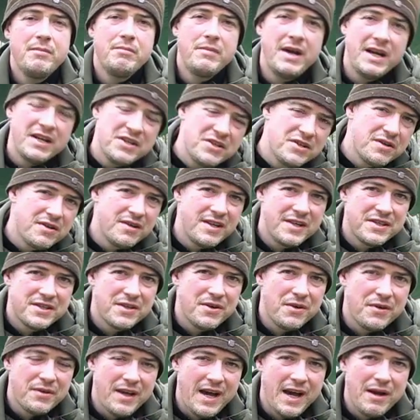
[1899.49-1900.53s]
make sure he's
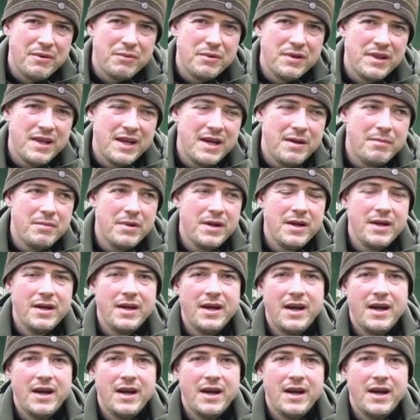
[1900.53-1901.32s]
got that with him.